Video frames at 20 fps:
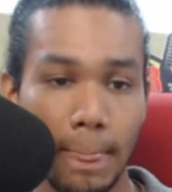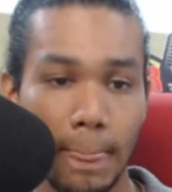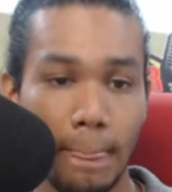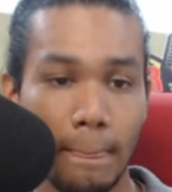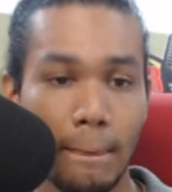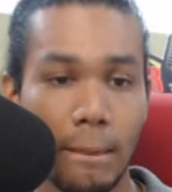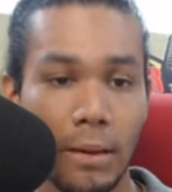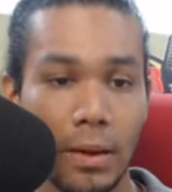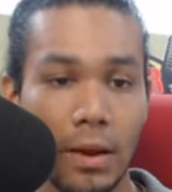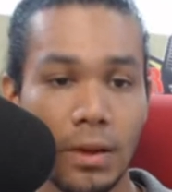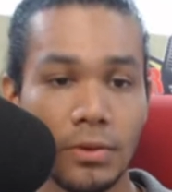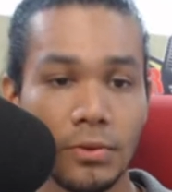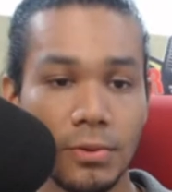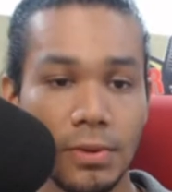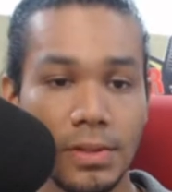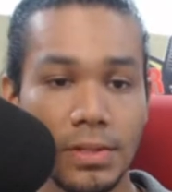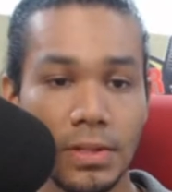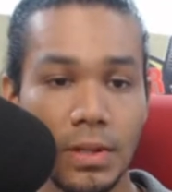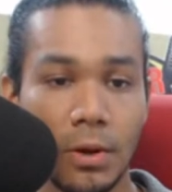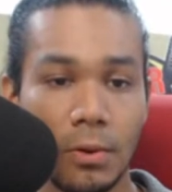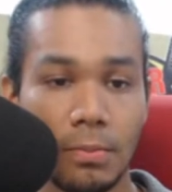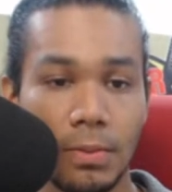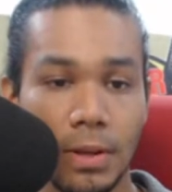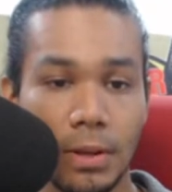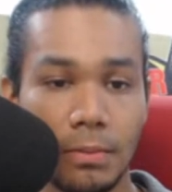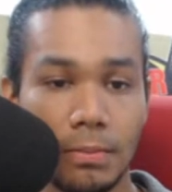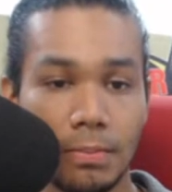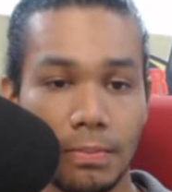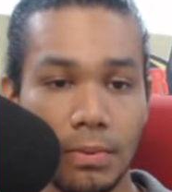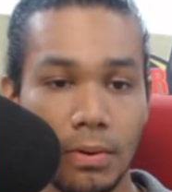The country is now
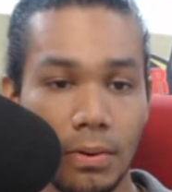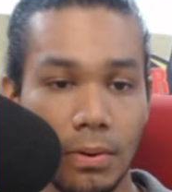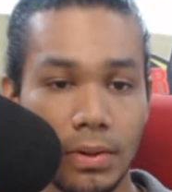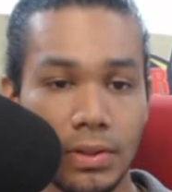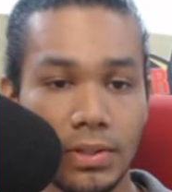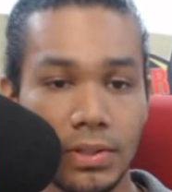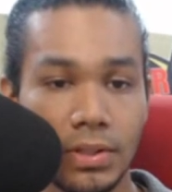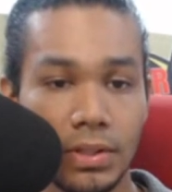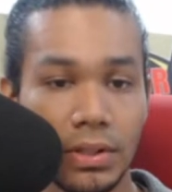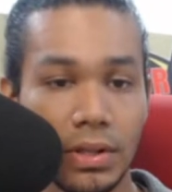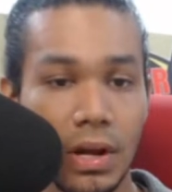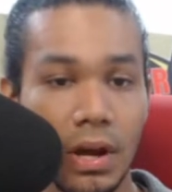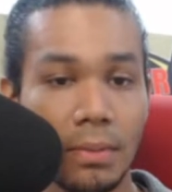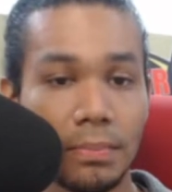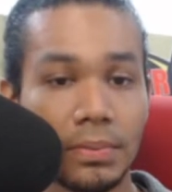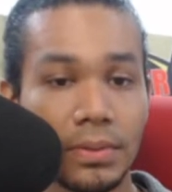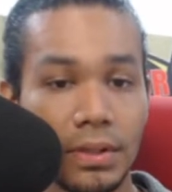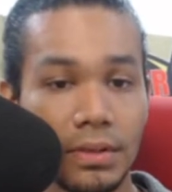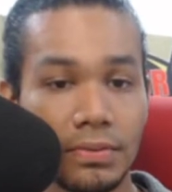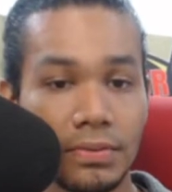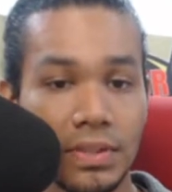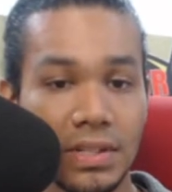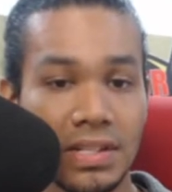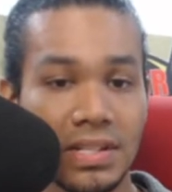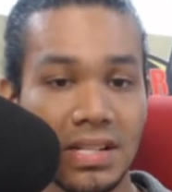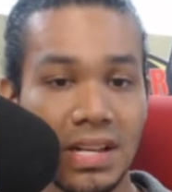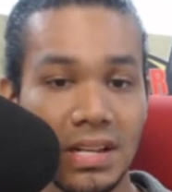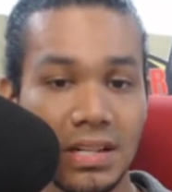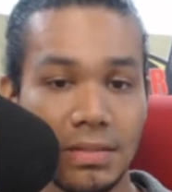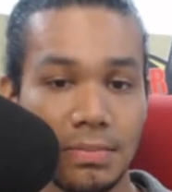being poised to uplift
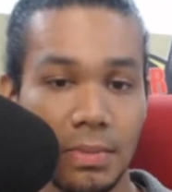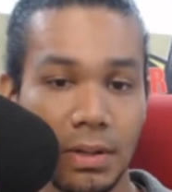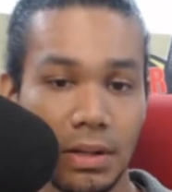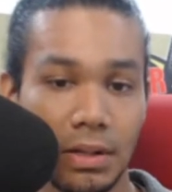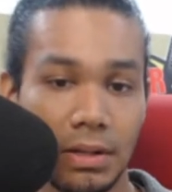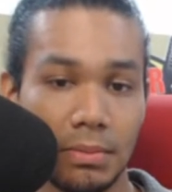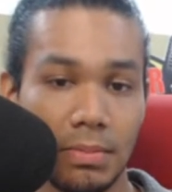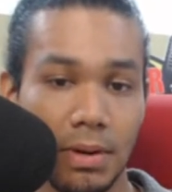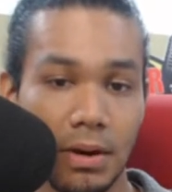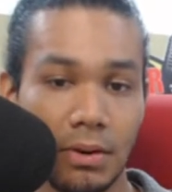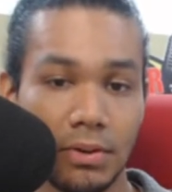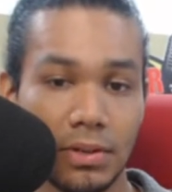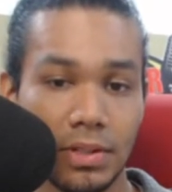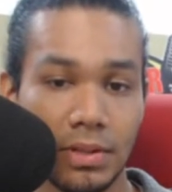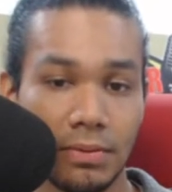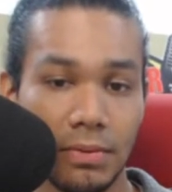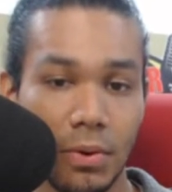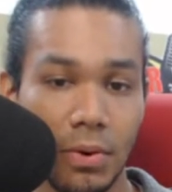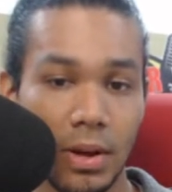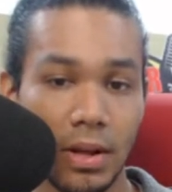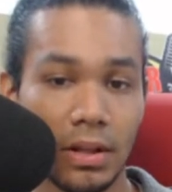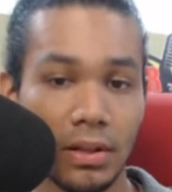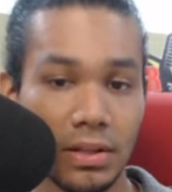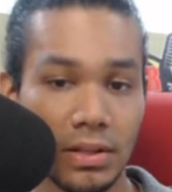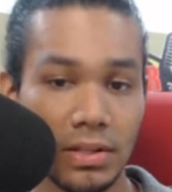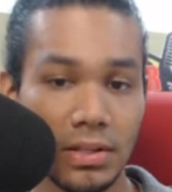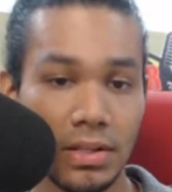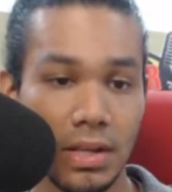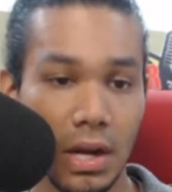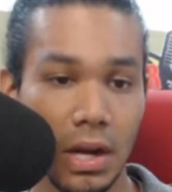6 million barrels of oil
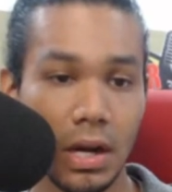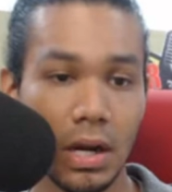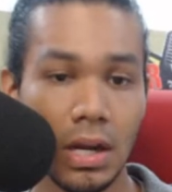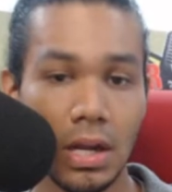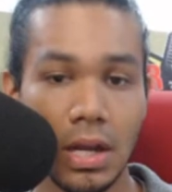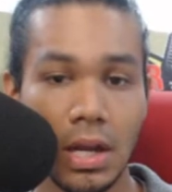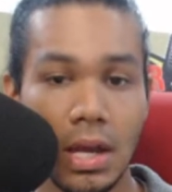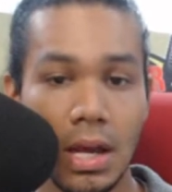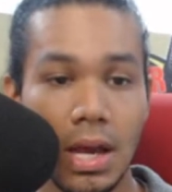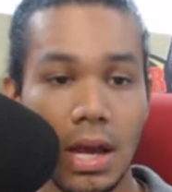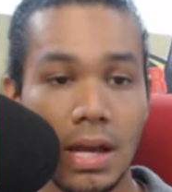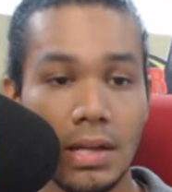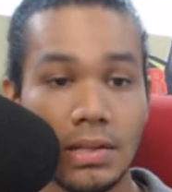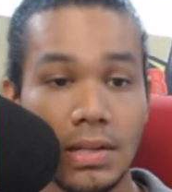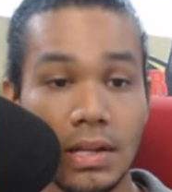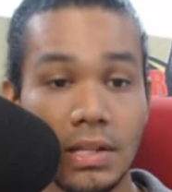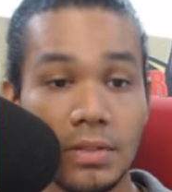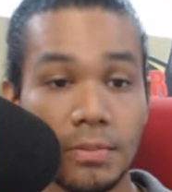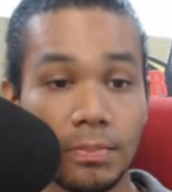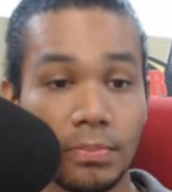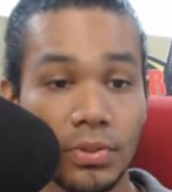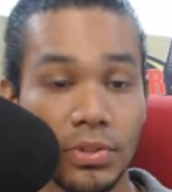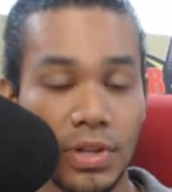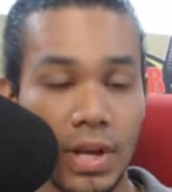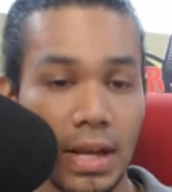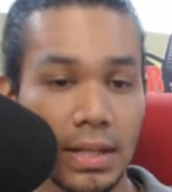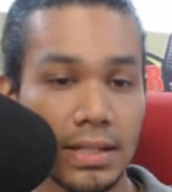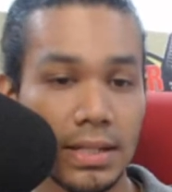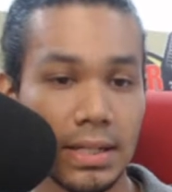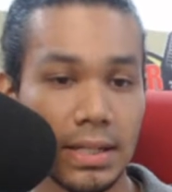this year as its
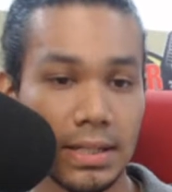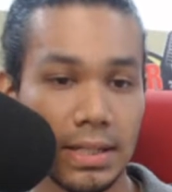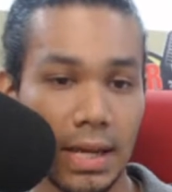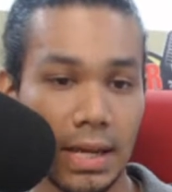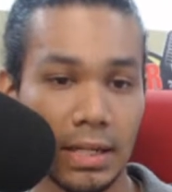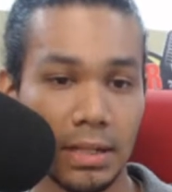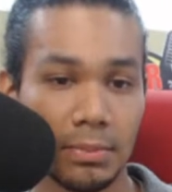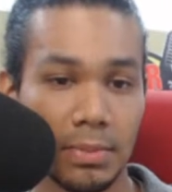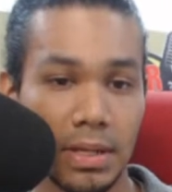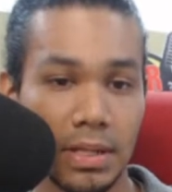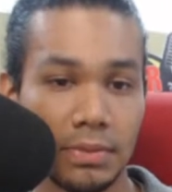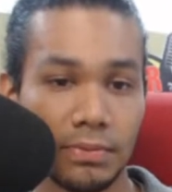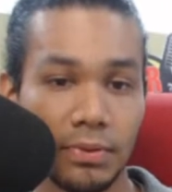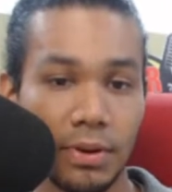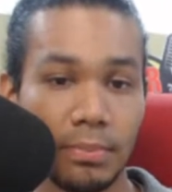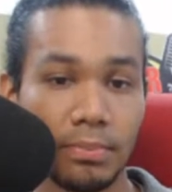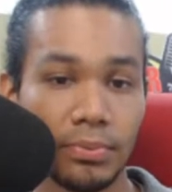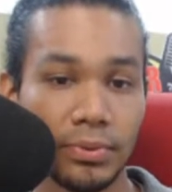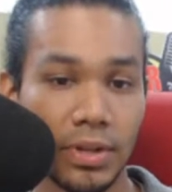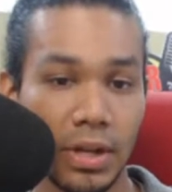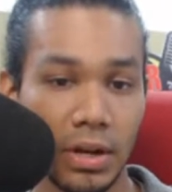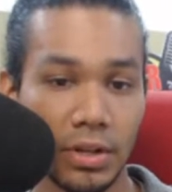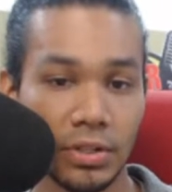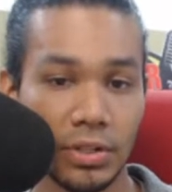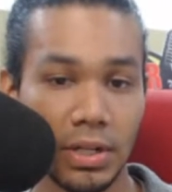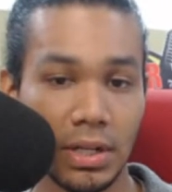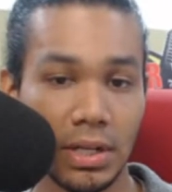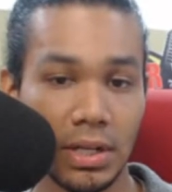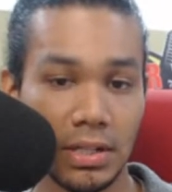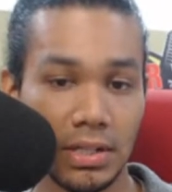projected entitlement from
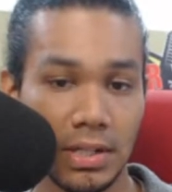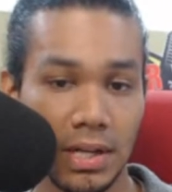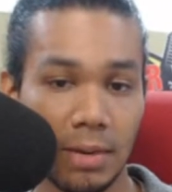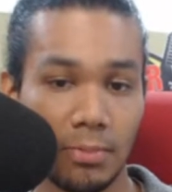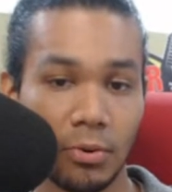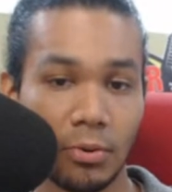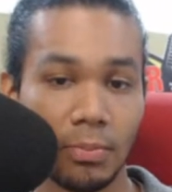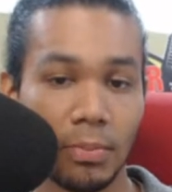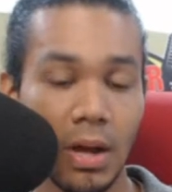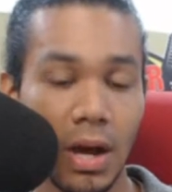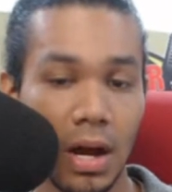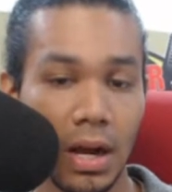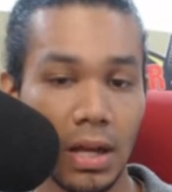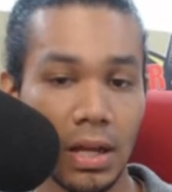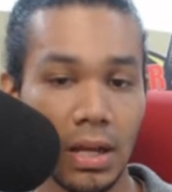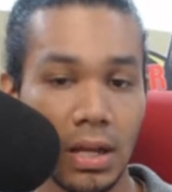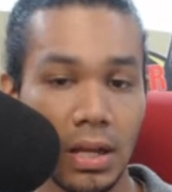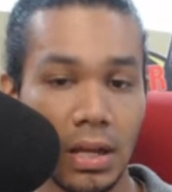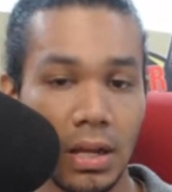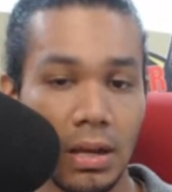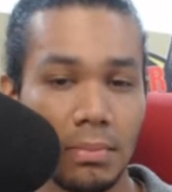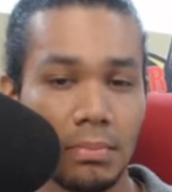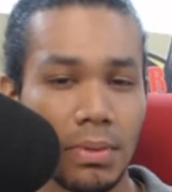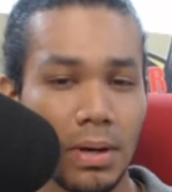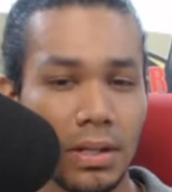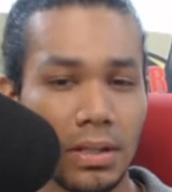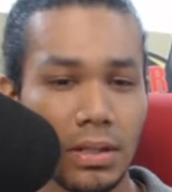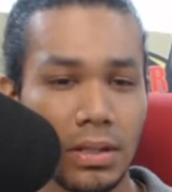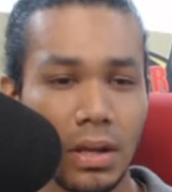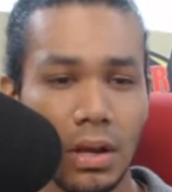production in the Stabroek block.
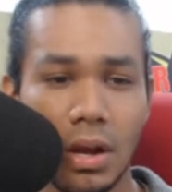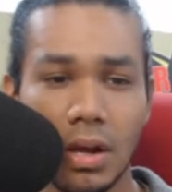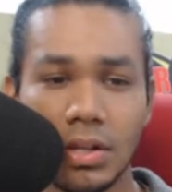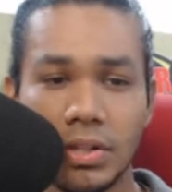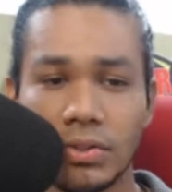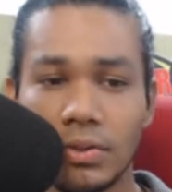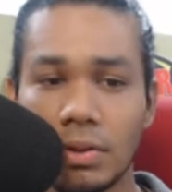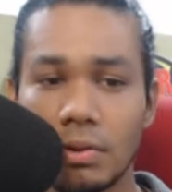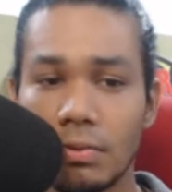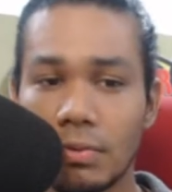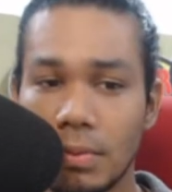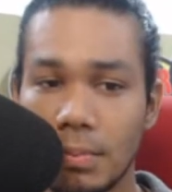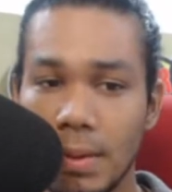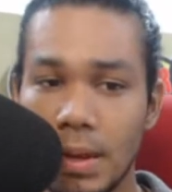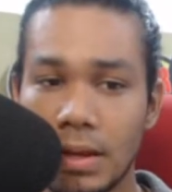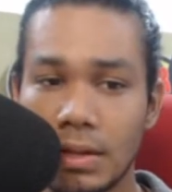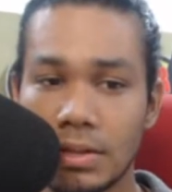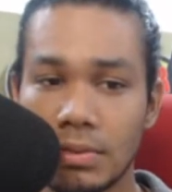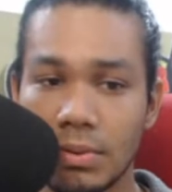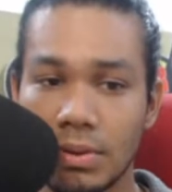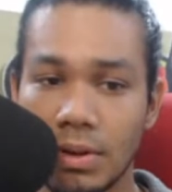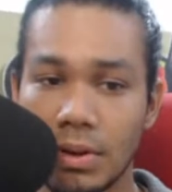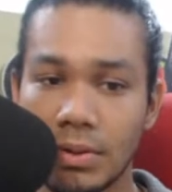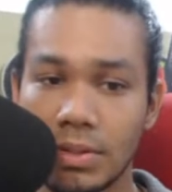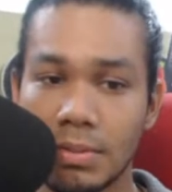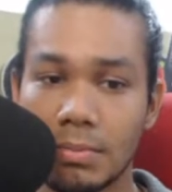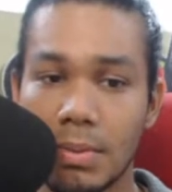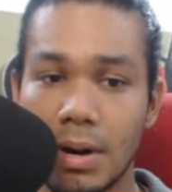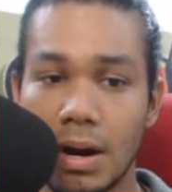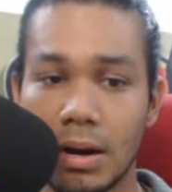But the country remains
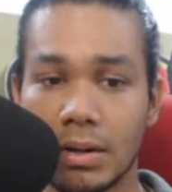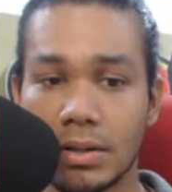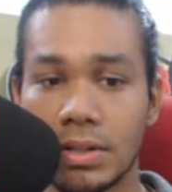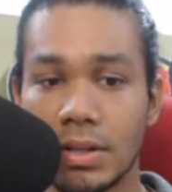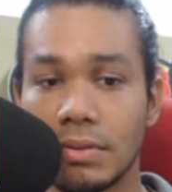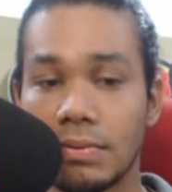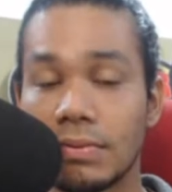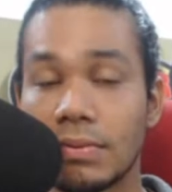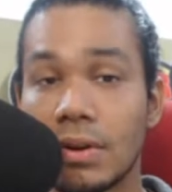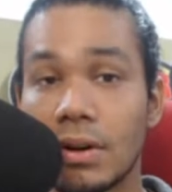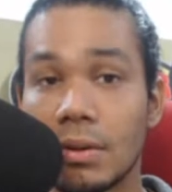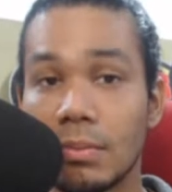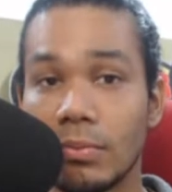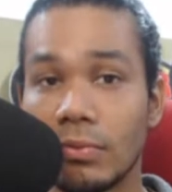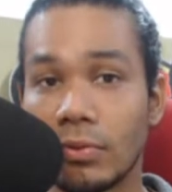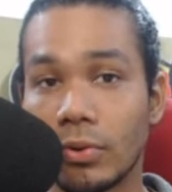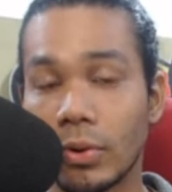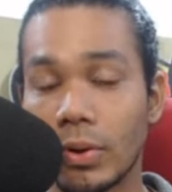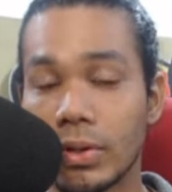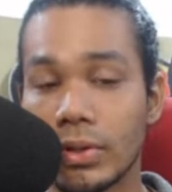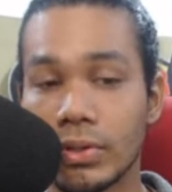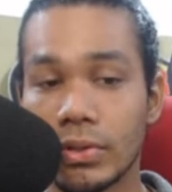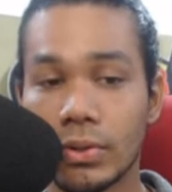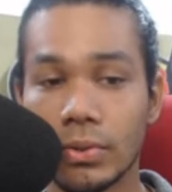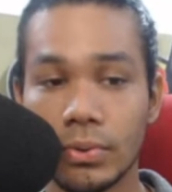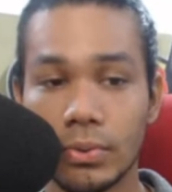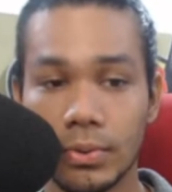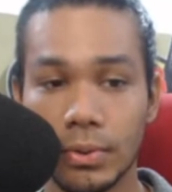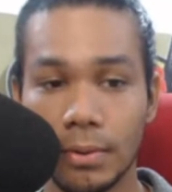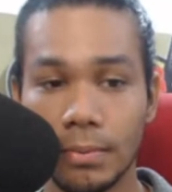without a marketing firm for its
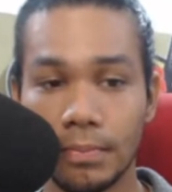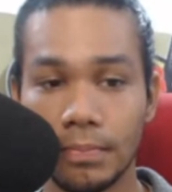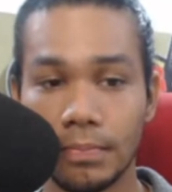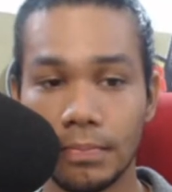crude.